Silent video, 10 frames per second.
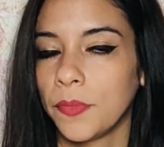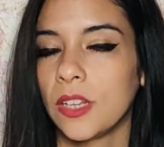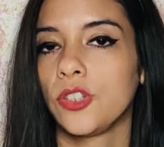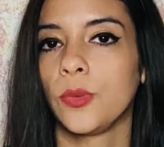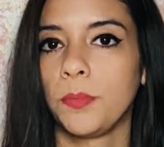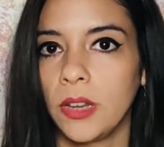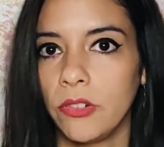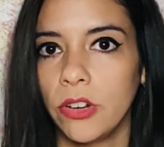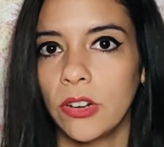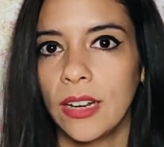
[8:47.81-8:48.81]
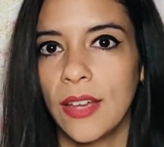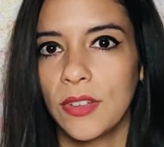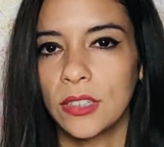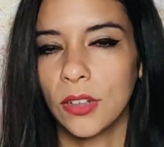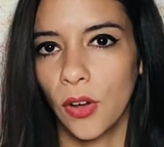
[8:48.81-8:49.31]
the superior
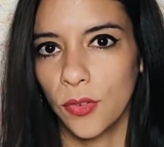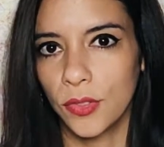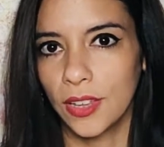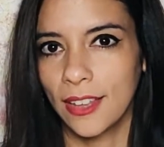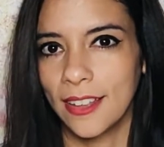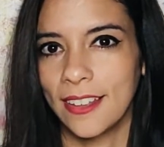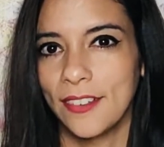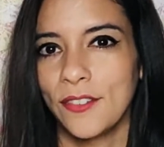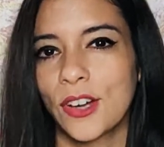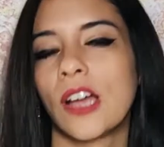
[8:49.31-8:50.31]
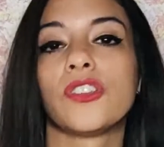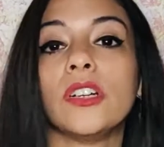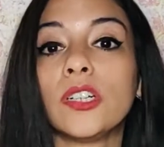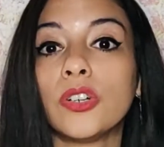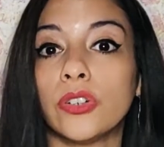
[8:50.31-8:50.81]
level of the
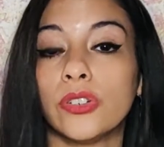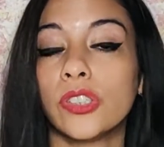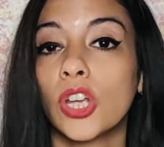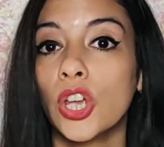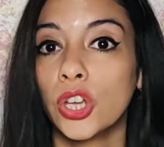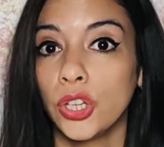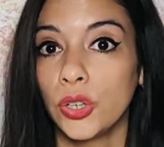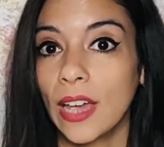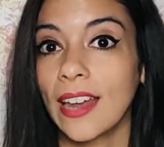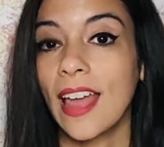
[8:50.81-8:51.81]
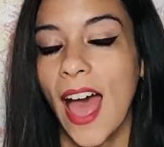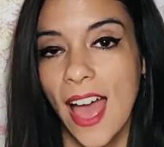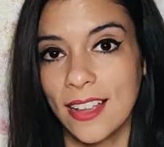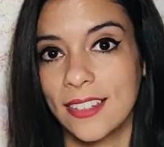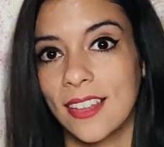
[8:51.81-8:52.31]
vocational course, you can
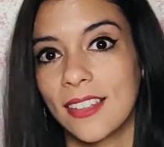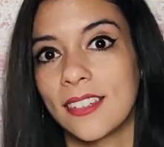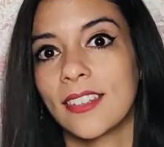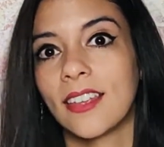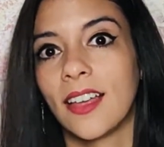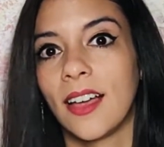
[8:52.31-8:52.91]
access